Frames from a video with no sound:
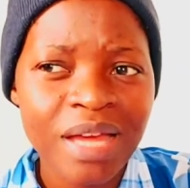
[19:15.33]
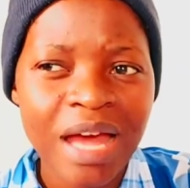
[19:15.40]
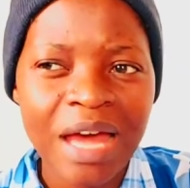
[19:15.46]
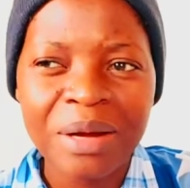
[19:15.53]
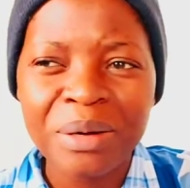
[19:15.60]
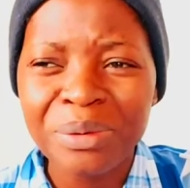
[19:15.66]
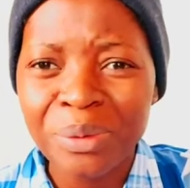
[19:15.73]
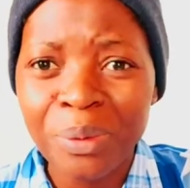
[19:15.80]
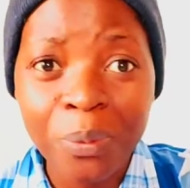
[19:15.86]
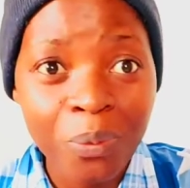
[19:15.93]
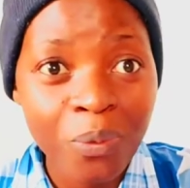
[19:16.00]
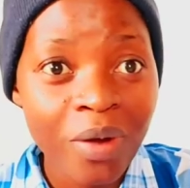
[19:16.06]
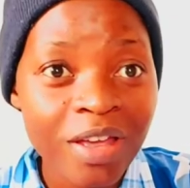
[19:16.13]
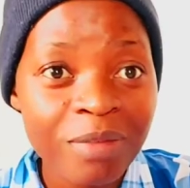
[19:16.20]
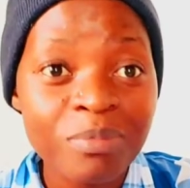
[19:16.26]
I don't know
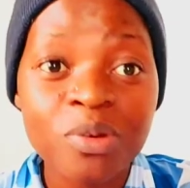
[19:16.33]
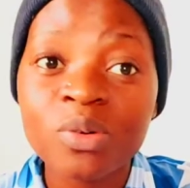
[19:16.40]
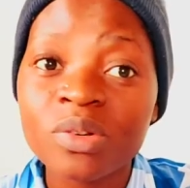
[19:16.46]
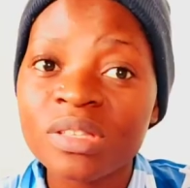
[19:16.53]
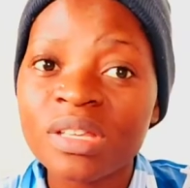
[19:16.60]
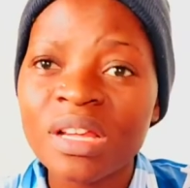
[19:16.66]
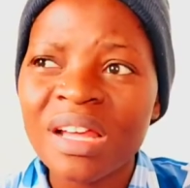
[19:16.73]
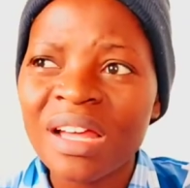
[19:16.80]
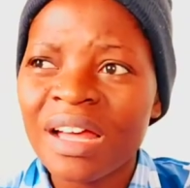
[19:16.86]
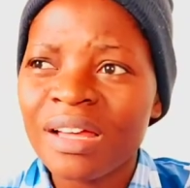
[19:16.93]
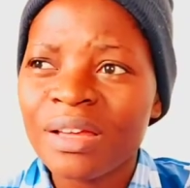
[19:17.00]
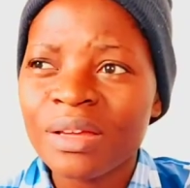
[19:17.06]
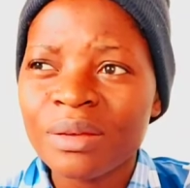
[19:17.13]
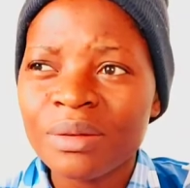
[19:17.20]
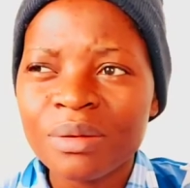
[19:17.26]
why, because
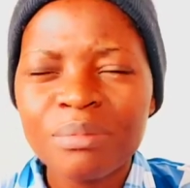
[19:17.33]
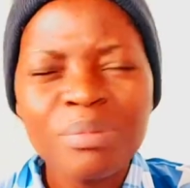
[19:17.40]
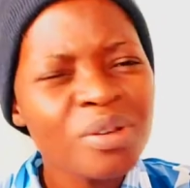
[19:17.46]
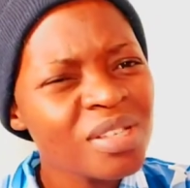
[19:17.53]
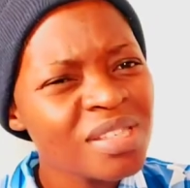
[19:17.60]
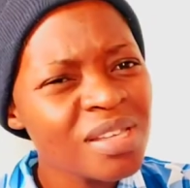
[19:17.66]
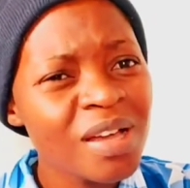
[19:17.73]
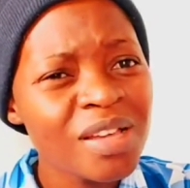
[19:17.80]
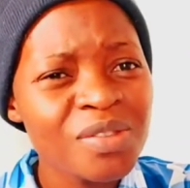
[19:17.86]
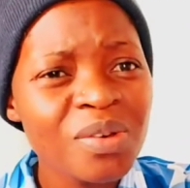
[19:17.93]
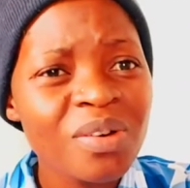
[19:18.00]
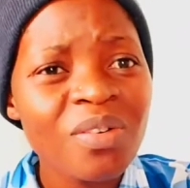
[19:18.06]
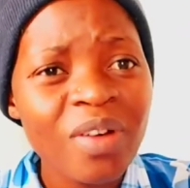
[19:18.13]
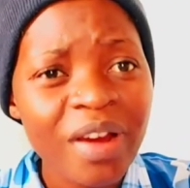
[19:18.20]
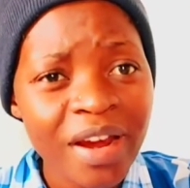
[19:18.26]
because I was so
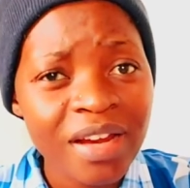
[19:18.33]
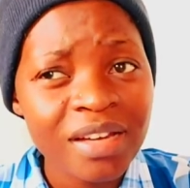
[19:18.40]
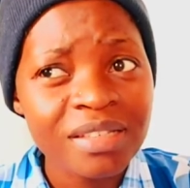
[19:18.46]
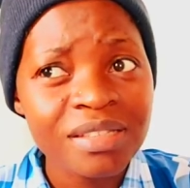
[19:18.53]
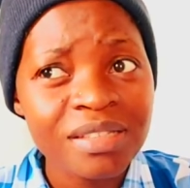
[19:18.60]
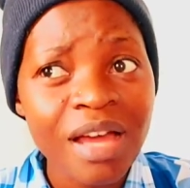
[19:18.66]
quiet.